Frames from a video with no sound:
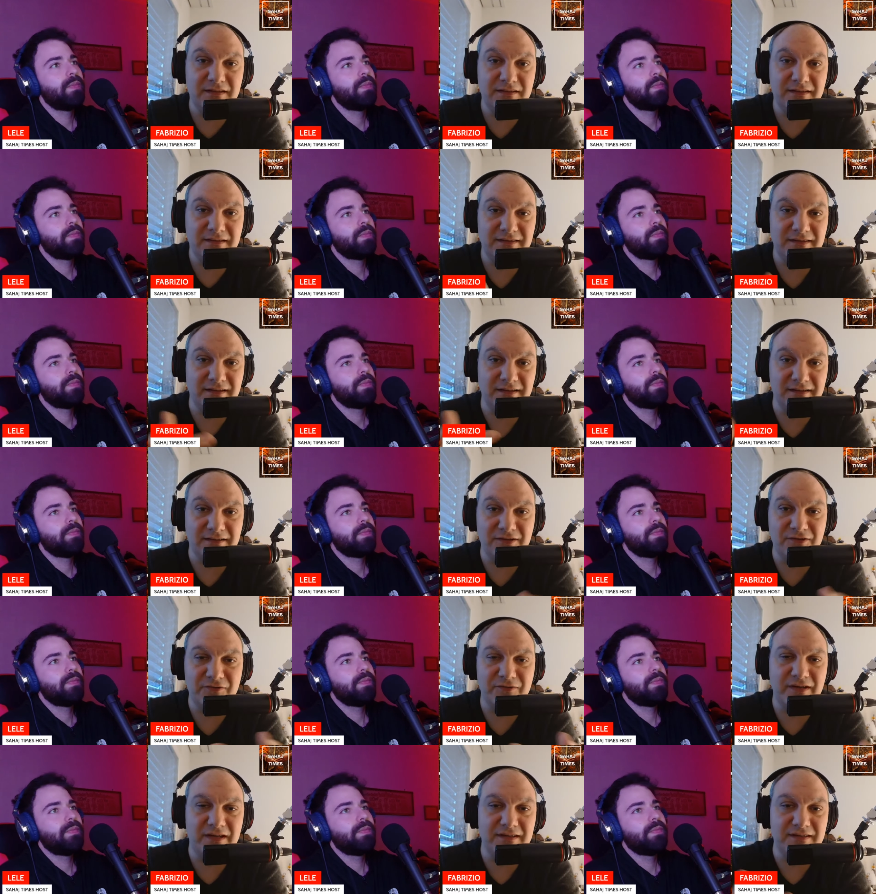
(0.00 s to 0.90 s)
Speaker 1: it and then
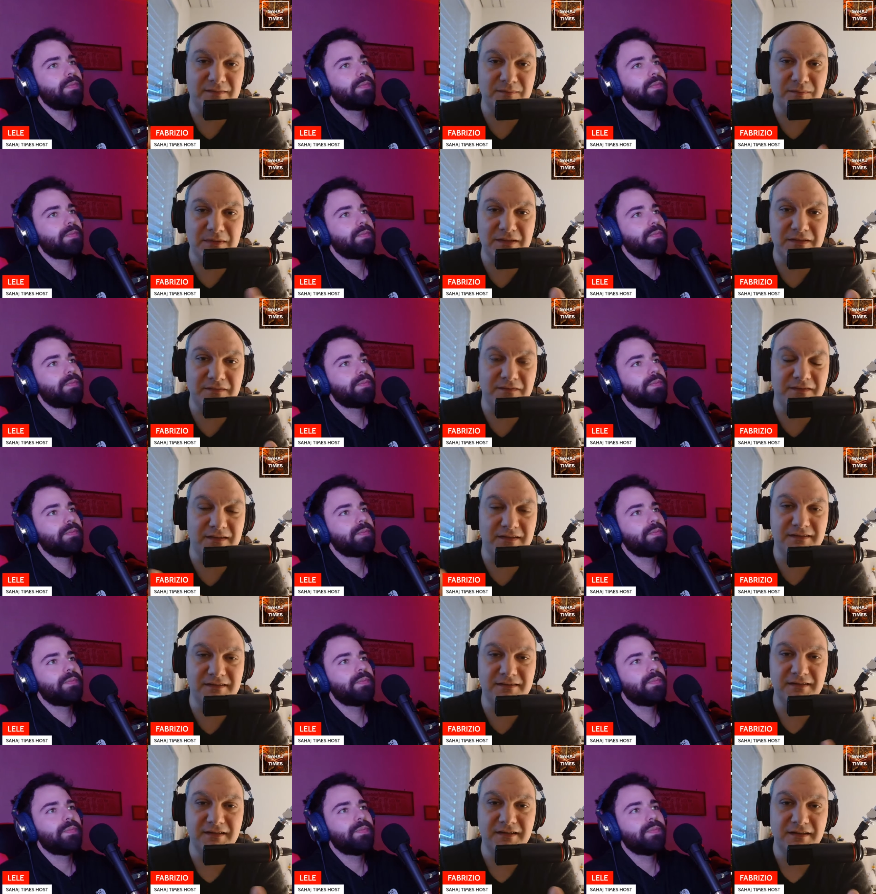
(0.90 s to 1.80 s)
creates a bit of
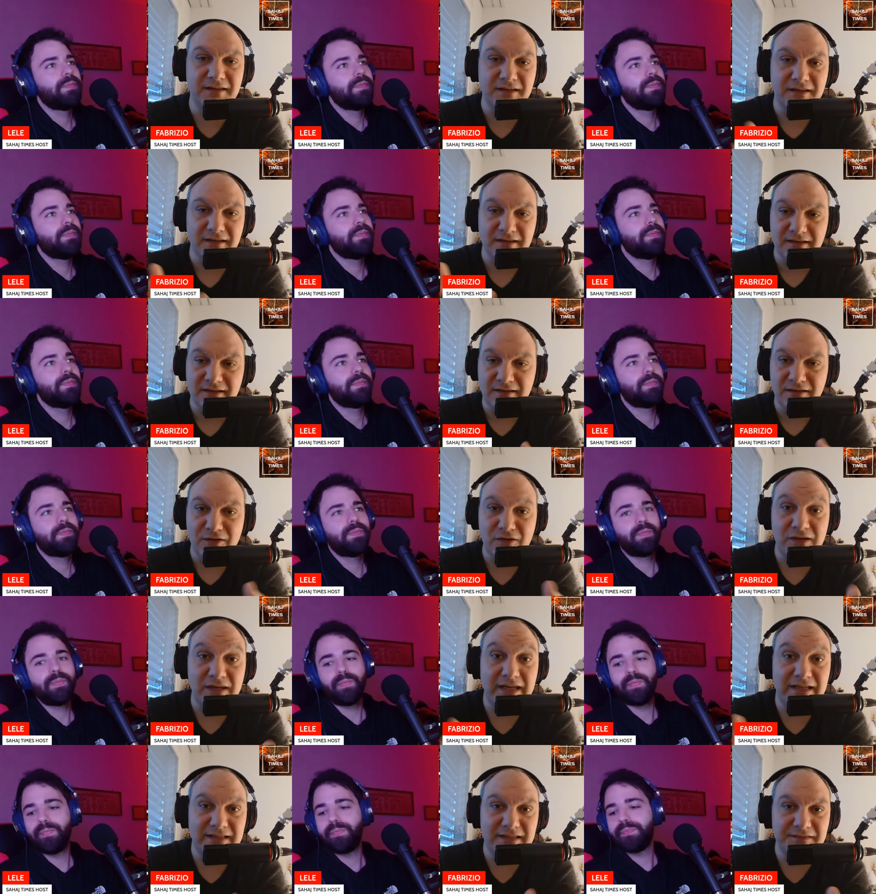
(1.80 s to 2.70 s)
this
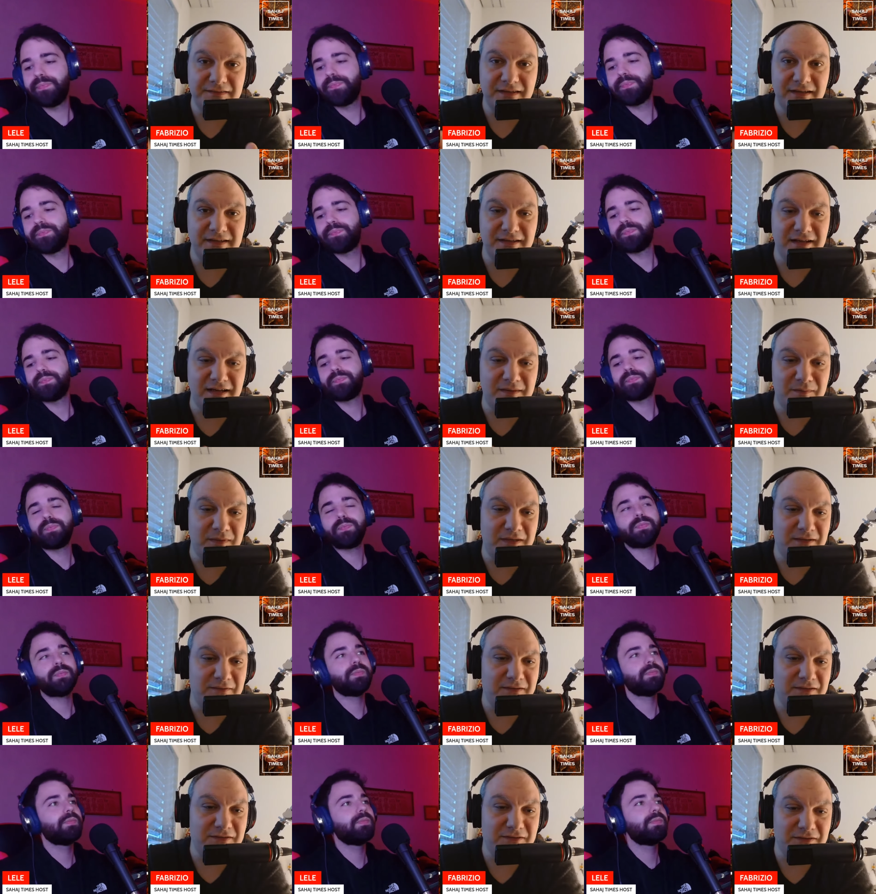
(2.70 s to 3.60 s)
collective
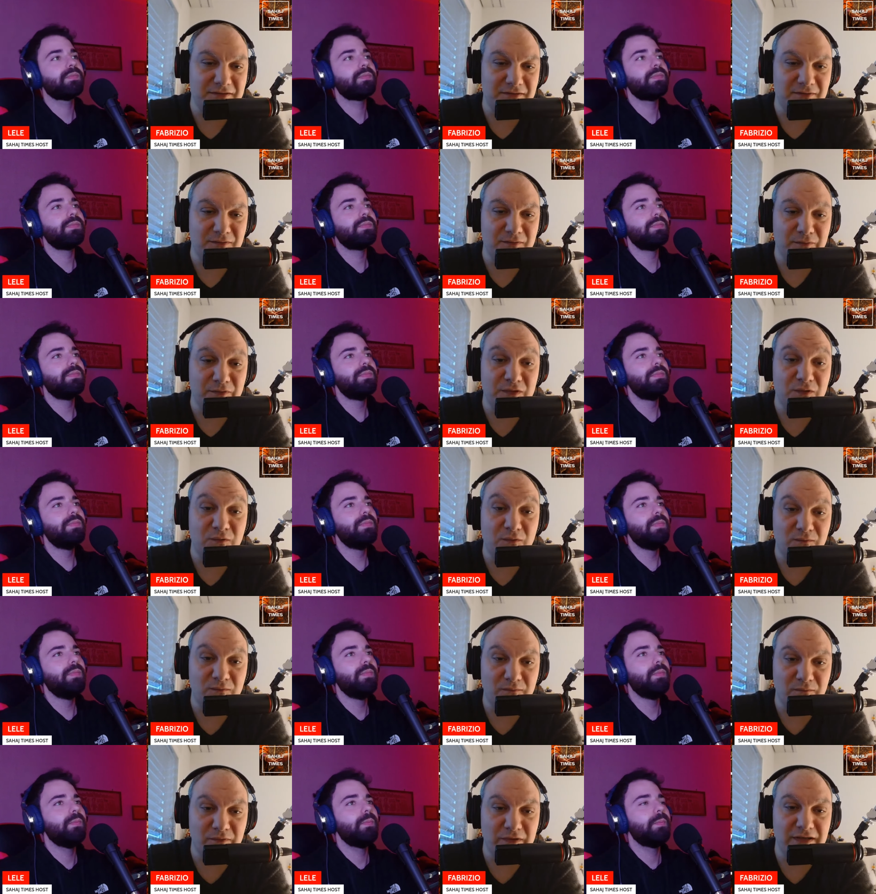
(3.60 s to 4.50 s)
dynamic, which uh, was
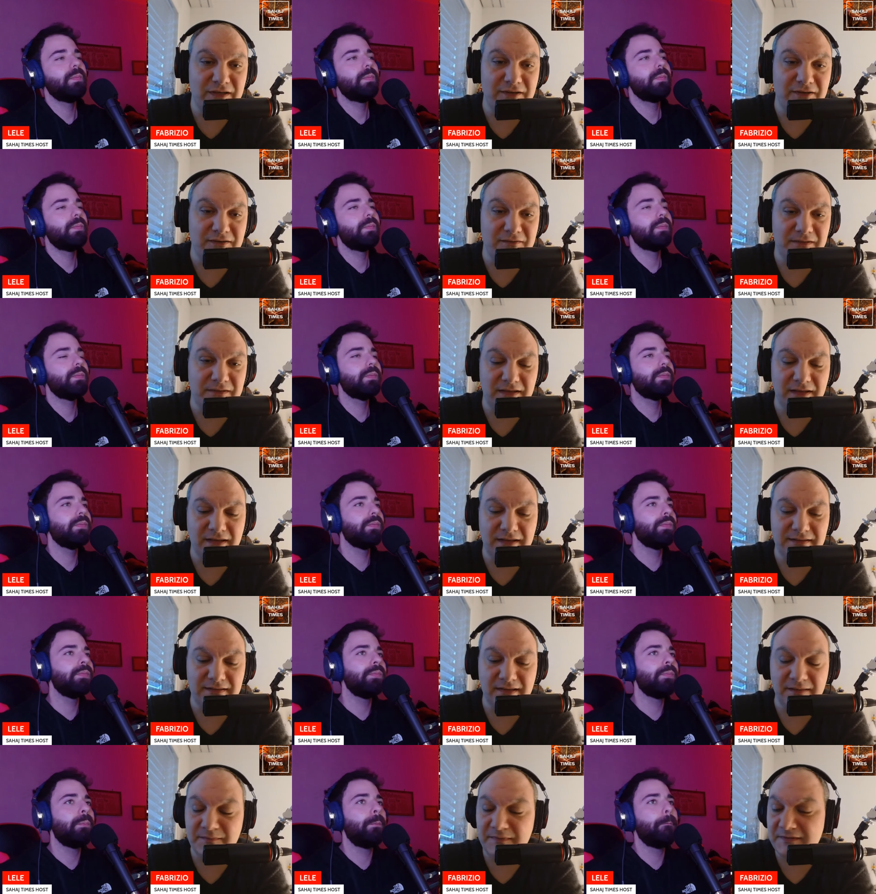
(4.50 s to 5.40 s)
really good with the
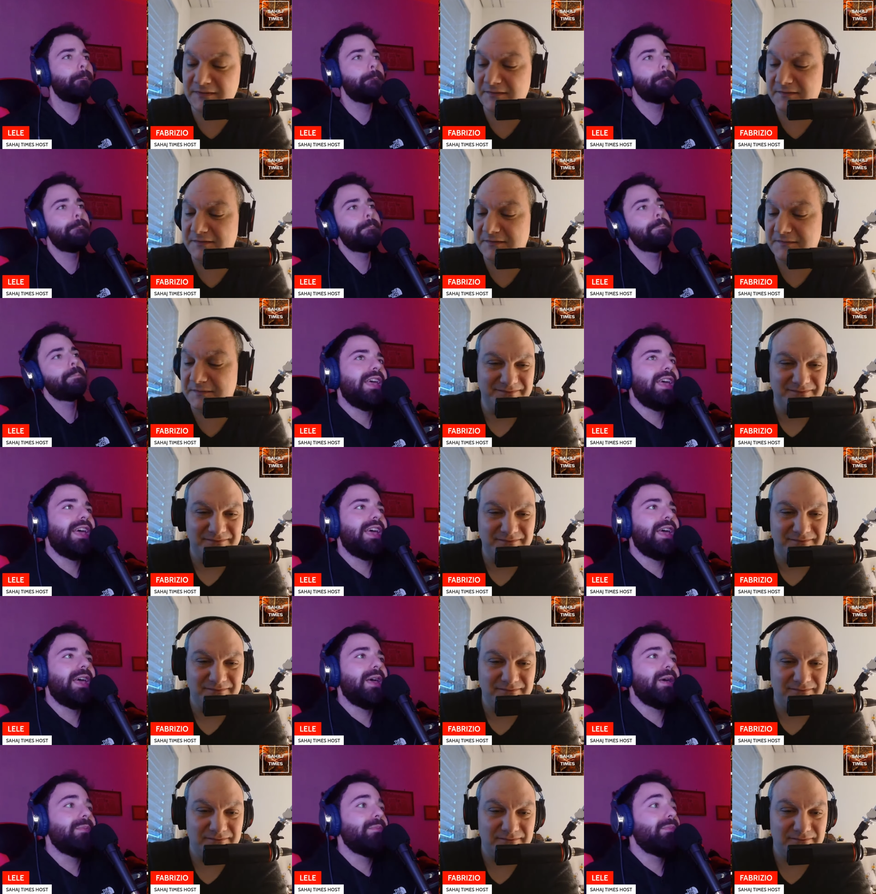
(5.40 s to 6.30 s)
last episode.
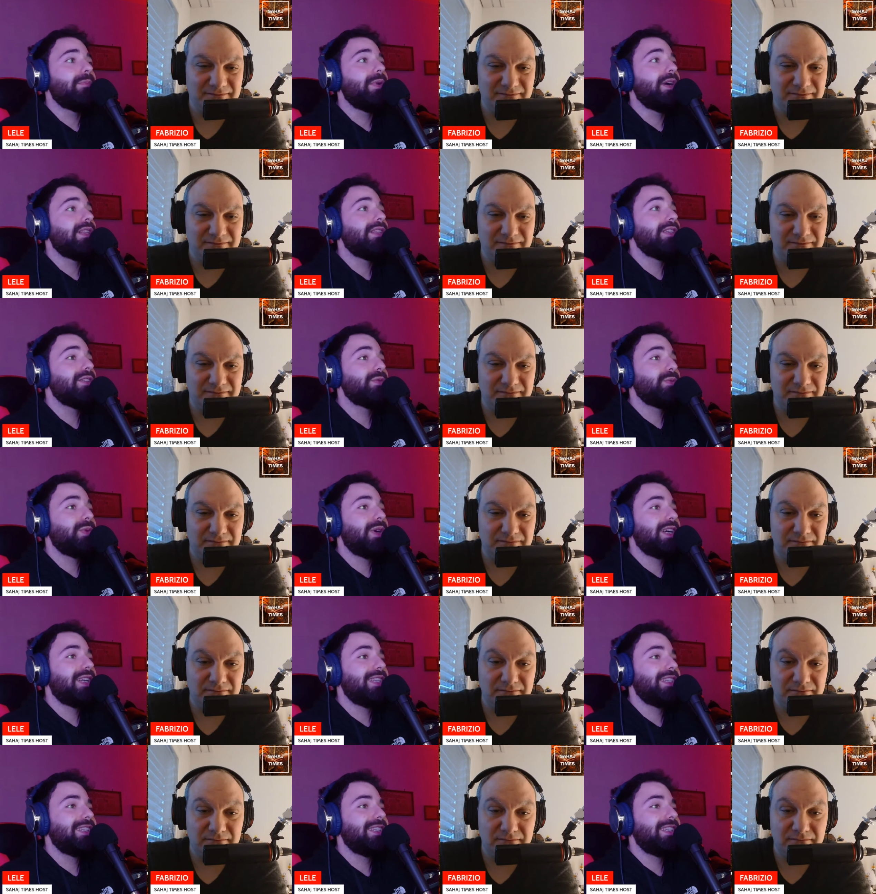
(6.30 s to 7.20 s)
Speaker 2: Uh, but this
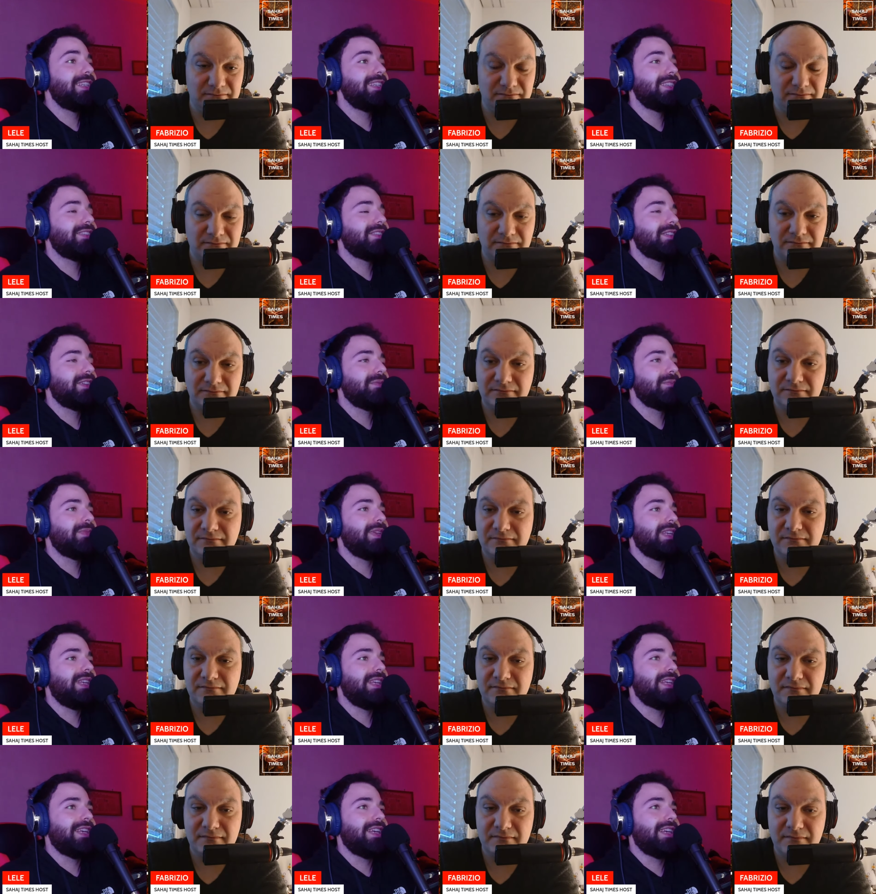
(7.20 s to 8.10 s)
one is going to
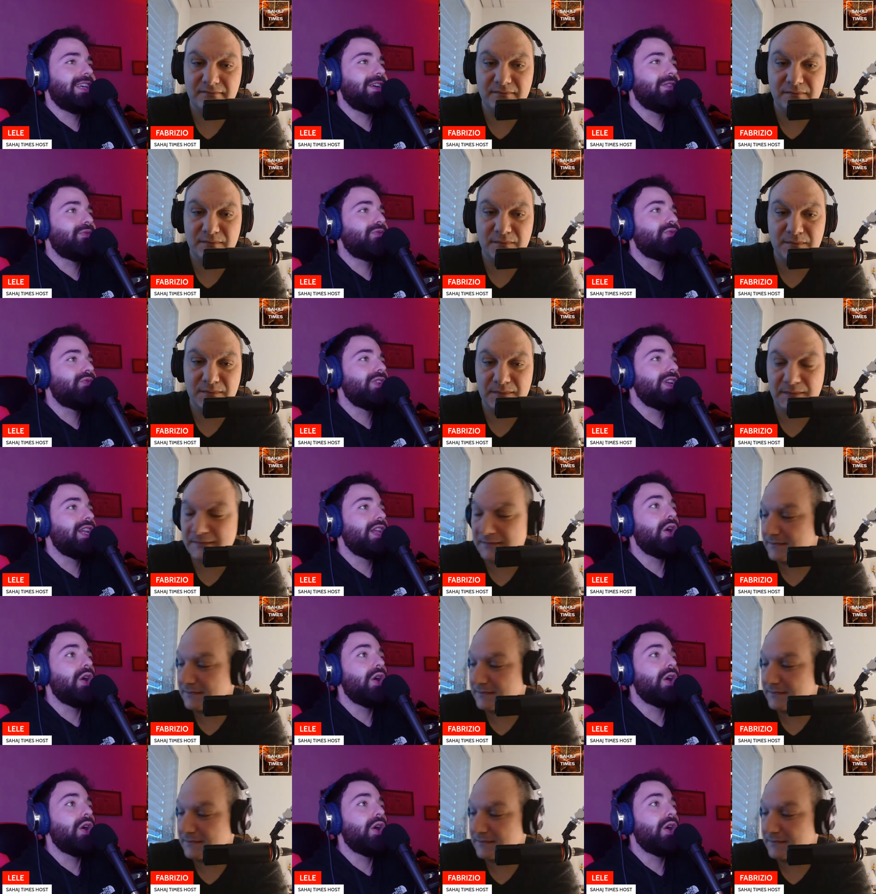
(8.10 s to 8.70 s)
be a really